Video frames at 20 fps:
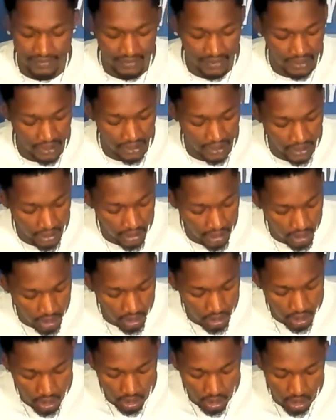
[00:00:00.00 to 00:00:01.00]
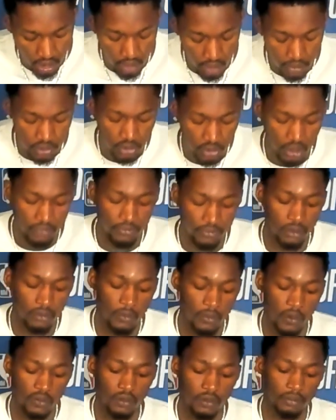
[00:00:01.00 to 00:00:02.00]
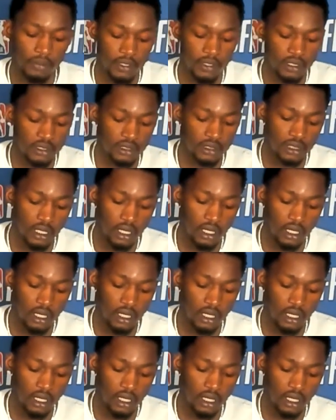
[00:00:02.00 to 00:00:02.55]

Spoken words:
Yeah, they was great for them off the bench.